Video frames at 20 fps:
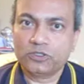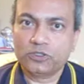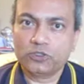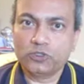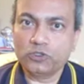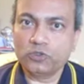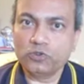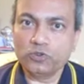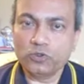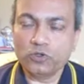
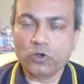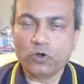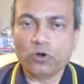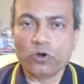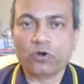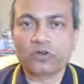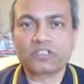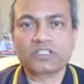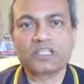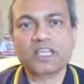two,
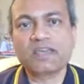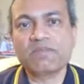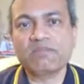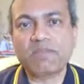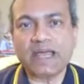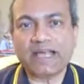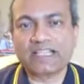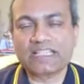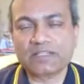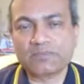or say
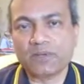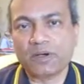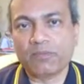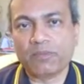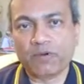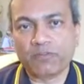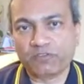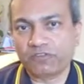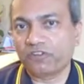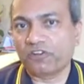maximum
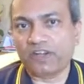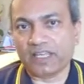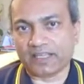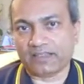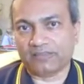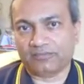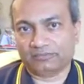of three.